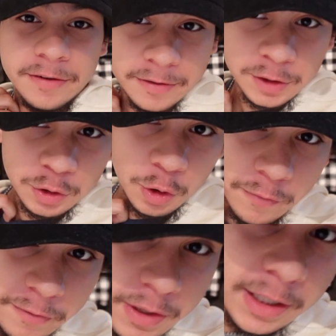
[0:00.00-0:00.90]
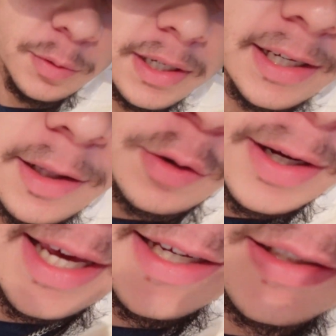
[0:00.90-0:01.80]
So if you guys wanna hit a little
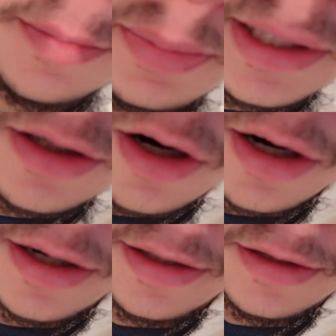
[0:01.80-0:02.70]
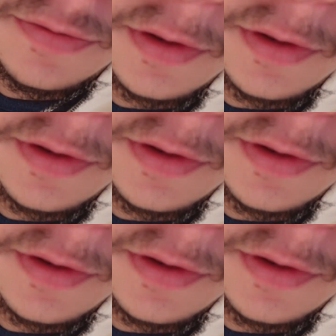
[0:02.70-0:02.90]
handsome P R, you